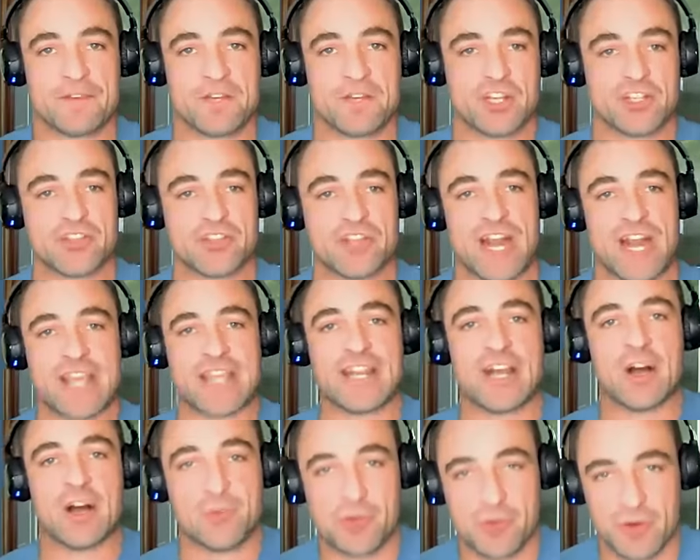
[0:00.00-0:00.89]
so that I
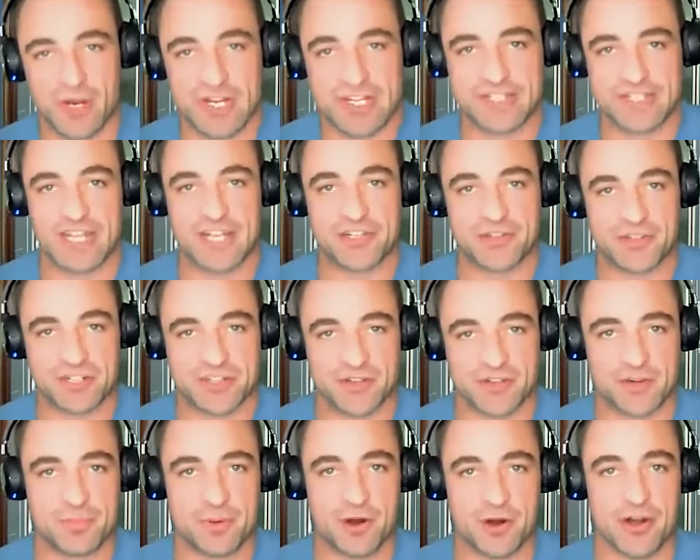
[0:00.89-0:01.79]
can help create a centrist
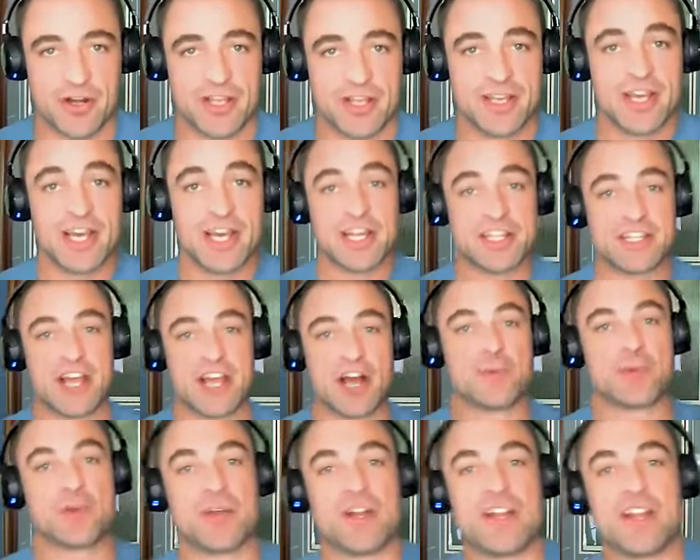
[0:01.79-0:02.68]
third party, to
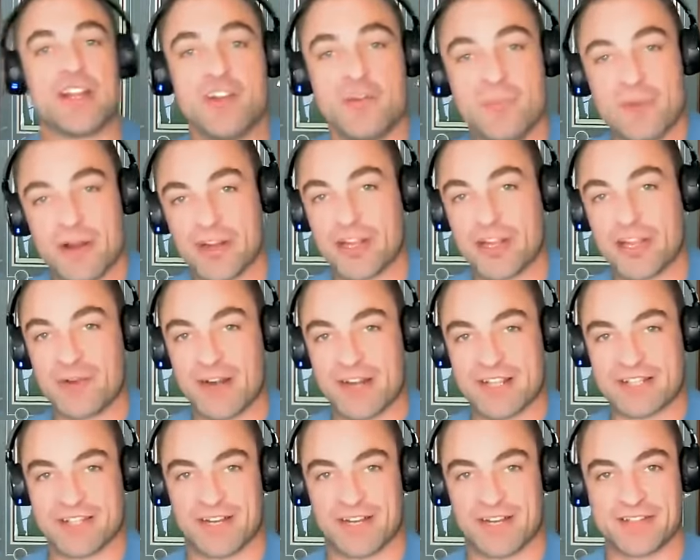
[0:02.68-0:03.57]
help create a new American
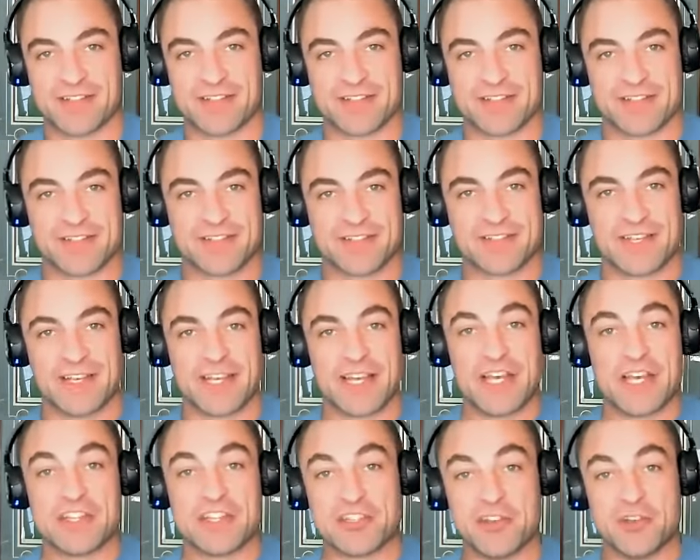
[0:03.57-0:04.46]
Renaissance,
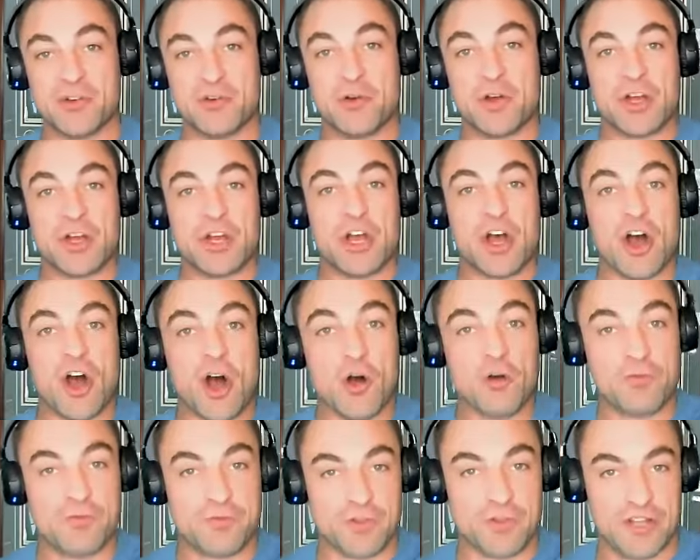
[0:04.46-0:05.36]
to
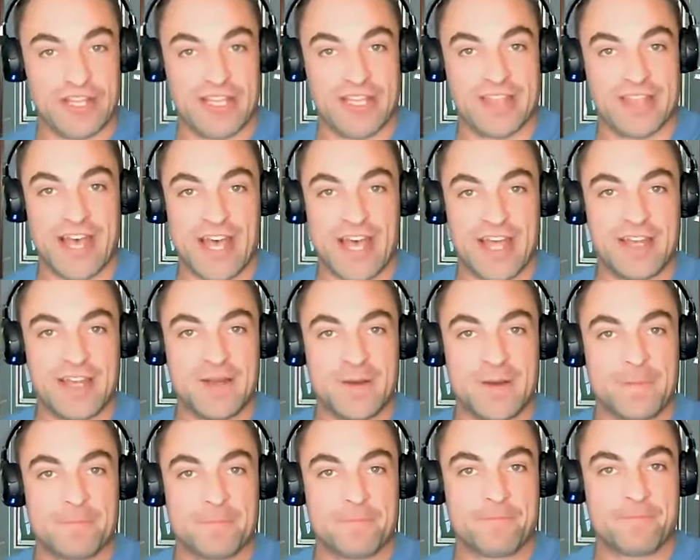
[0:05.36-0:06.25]
hopefully then